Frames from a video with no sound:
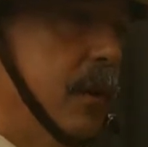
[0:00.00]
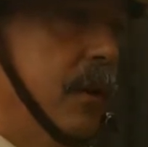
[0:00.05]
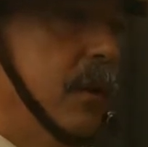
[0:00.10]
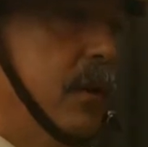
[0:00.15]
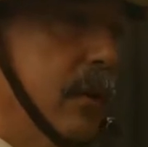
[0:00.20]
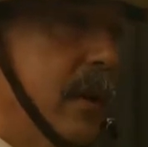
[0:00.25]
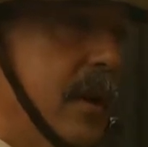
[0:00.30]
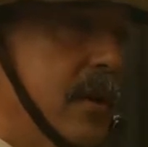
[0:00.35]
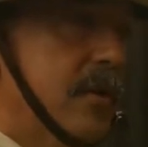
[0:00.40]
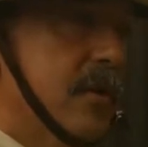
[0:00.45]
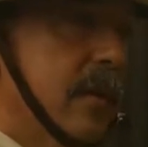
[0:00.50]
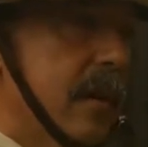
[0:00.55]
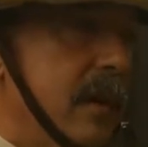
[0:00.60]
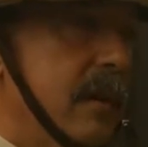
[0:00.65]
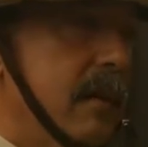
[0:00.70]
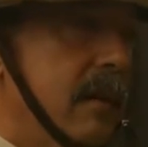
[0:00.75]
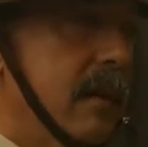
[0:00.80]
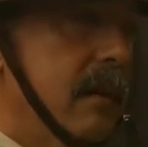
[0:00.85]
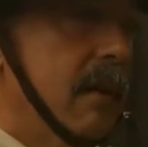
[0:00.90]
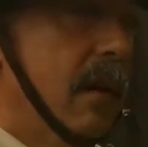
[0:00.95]
wound or
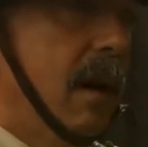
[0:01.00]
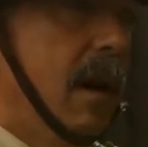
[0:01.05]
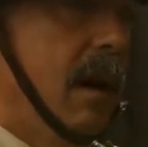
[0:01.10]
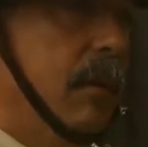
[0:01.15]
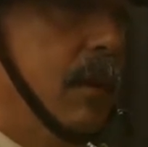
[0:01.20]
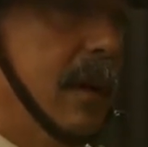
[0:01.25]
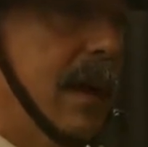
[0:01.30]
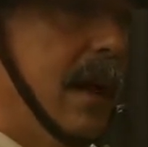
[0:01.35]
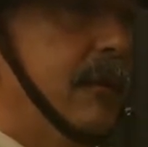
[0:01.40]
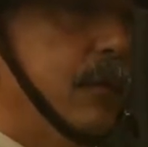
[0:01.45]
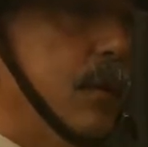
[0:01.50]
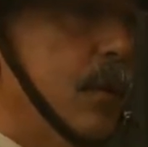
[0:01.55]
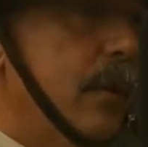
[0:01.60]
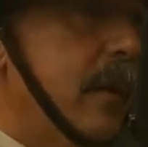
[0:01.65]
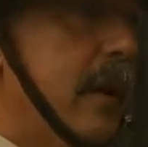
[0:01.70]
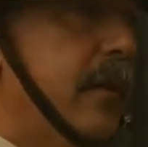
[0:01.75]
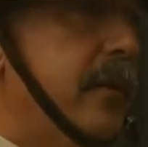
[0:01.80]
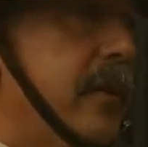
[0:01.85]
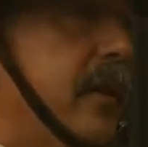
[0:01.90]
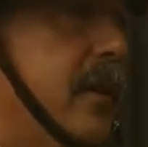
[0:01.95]
injury, I will have you
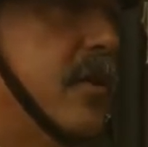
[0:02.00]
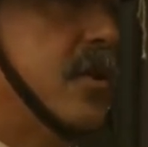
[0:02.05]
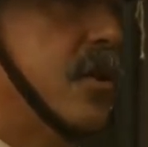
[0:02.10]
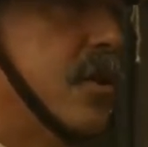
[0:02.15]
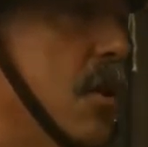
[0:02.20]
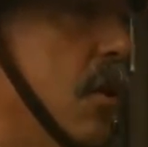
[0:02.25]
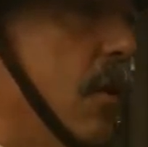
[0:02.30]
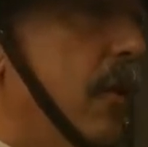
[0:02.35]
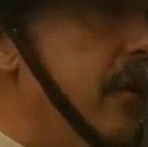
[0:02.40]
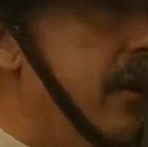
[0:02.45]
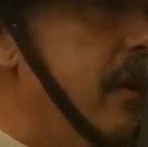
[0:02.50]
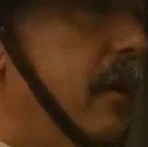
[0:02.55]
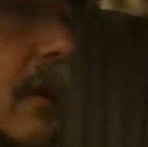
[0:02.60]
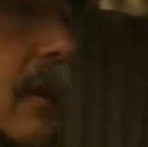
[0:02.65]
arrested and shot.